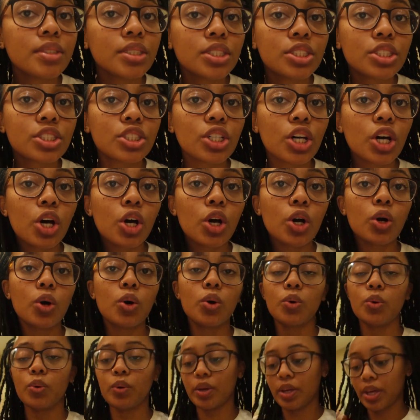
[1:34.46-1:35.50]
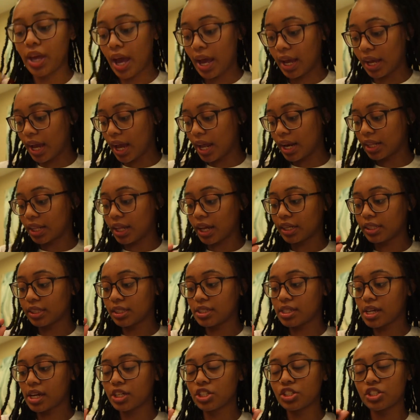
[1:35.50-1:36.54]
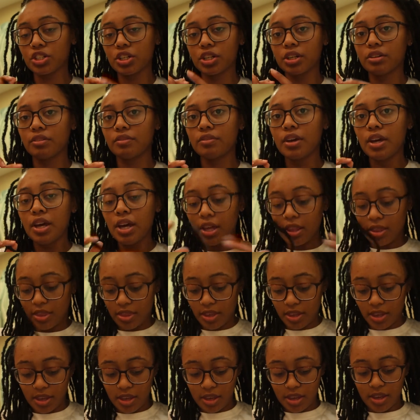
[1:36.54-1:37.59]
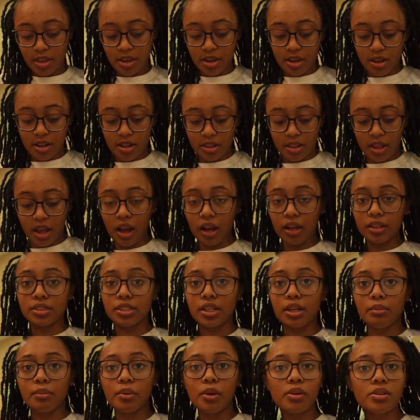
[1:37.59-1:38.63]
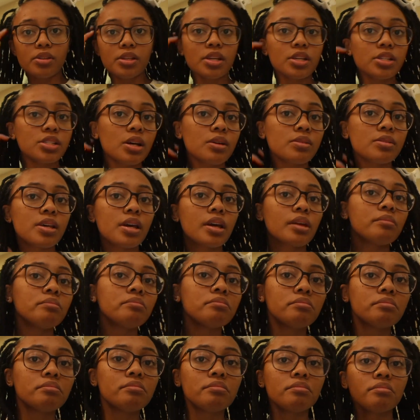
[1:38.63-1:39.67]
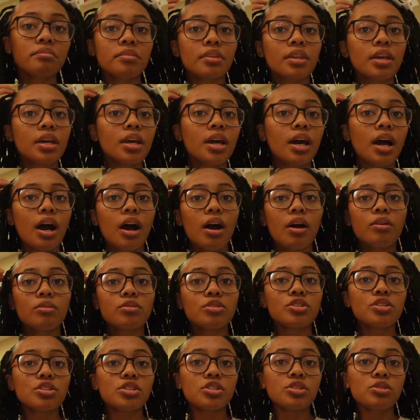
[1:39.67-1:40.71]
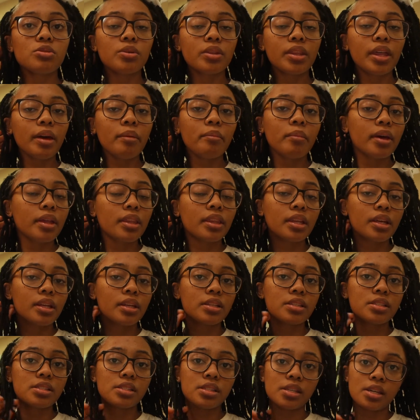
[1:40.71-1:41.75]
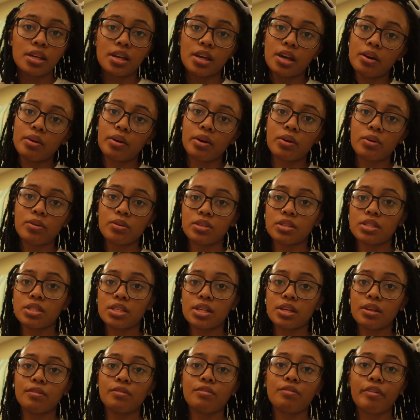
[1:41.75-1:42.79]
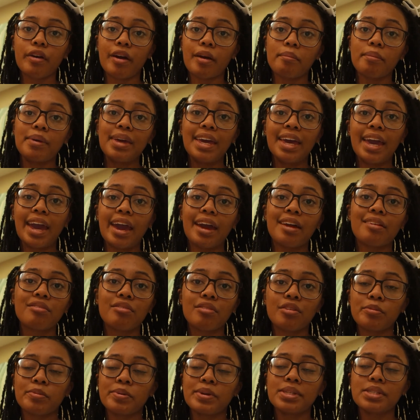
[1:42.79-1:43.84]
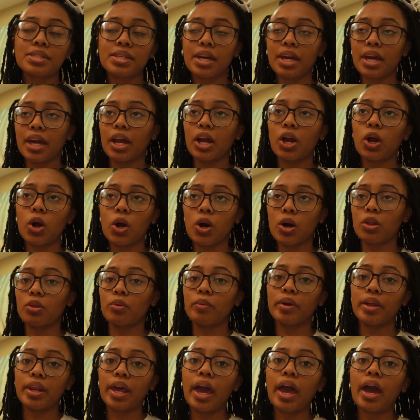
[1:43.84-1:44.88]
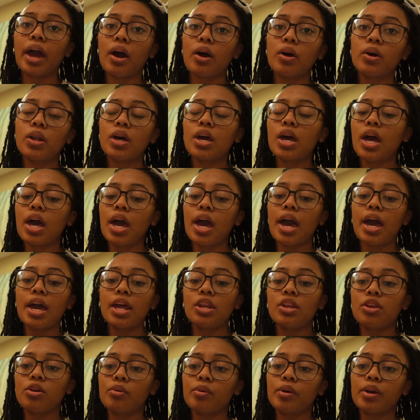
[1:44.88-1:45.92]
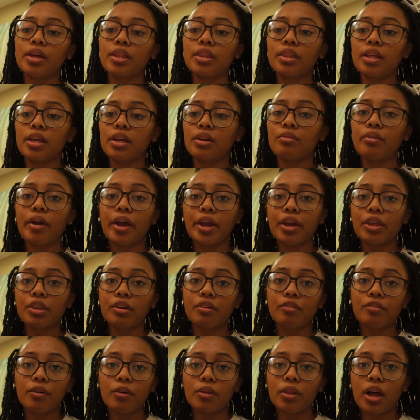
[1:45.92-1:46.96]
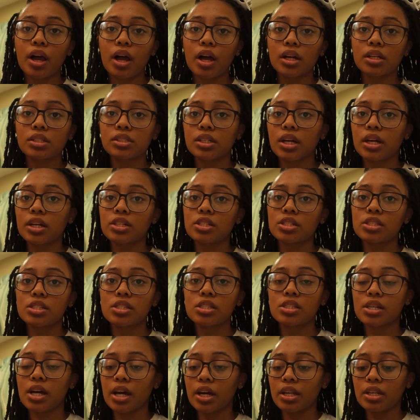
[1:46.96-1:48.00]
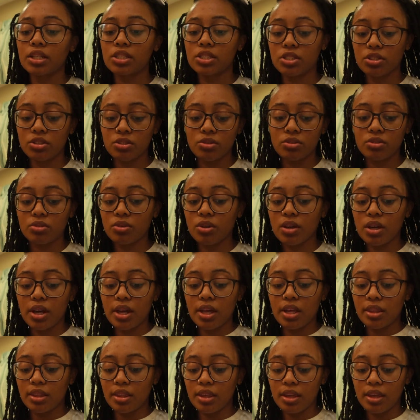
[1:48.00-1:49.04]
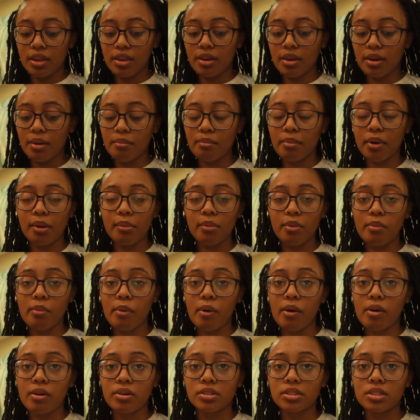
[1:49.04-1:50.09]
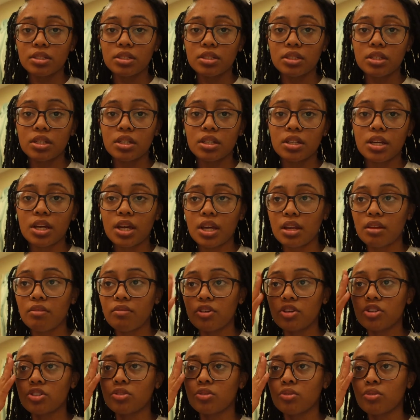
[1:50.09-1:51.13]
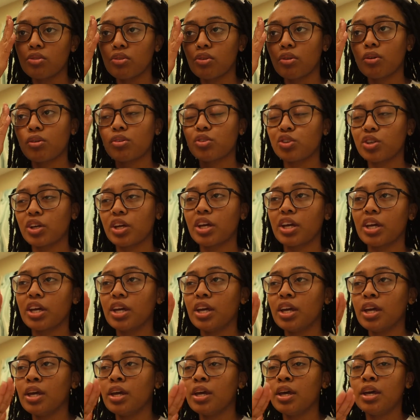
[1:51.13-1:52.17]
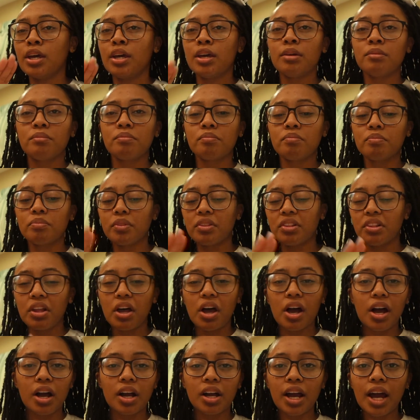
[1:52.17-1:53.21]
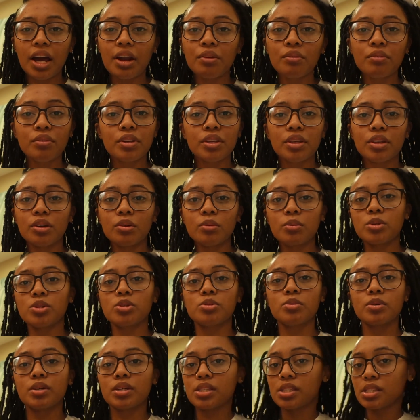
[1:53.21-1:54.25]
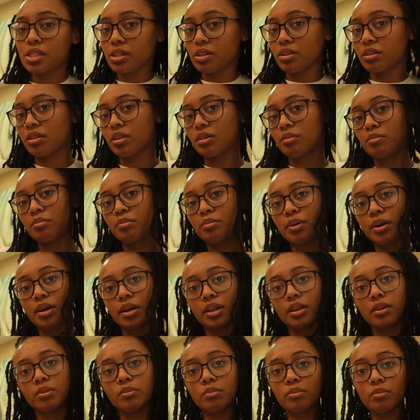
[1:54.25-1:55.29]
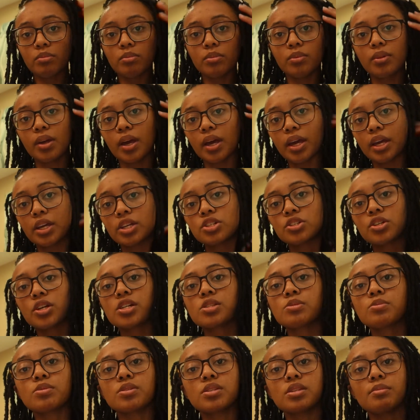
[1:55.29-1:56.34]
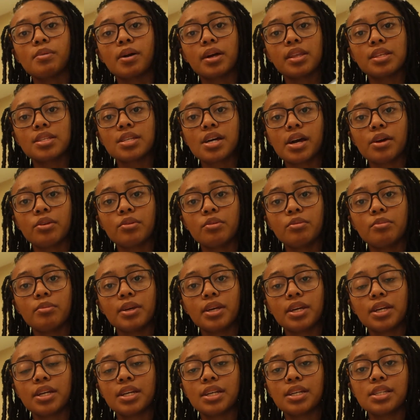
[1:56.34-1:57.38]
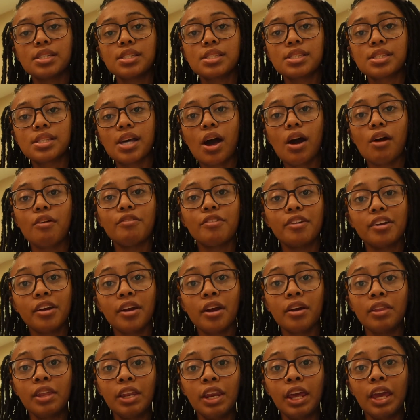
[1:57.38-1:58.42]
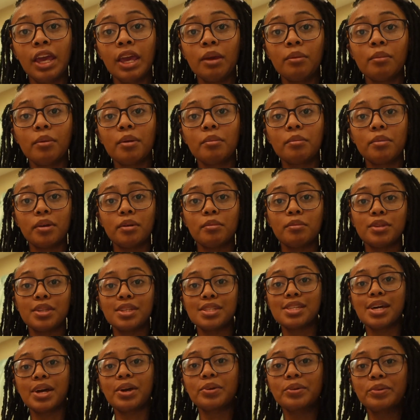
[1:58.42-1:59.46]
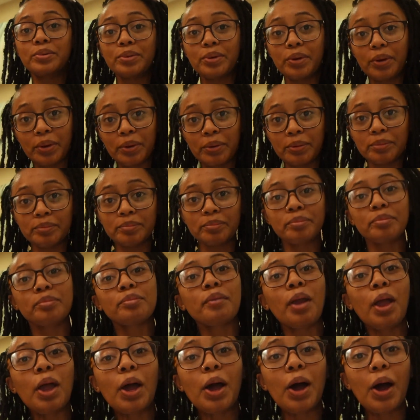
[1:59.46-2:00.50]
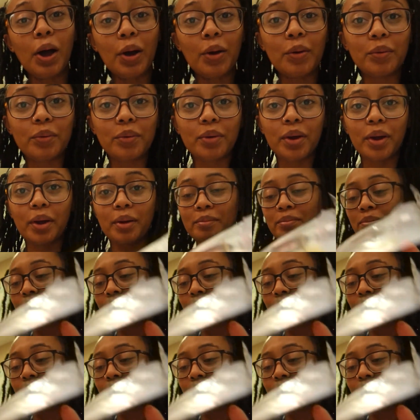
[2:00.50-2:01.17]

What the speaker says: So I kind of like the texture of the locks that I'm using, so I was like, I'll just do that method and see how it goes. Instead of wrapping every piece of hair all the way down and doing the regular faux locks, I just decided to do the Bobby Boss individual crochet lock. I don't really know what you would consider them, but I guess you guys will see by the title because I'll figure out the name and put them in the title, okay? Okay.